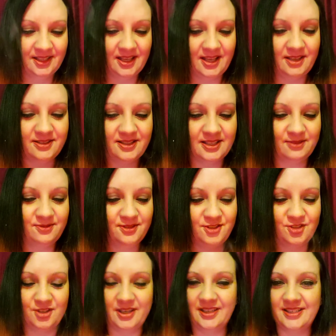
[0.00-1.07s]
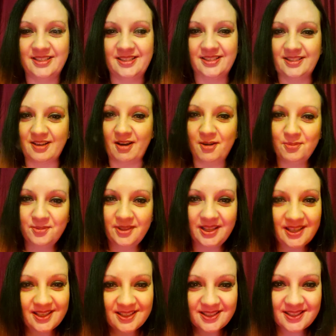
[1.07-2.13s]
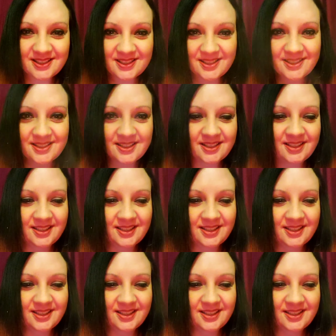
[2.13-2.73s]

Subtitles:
and someone's tried to stop this.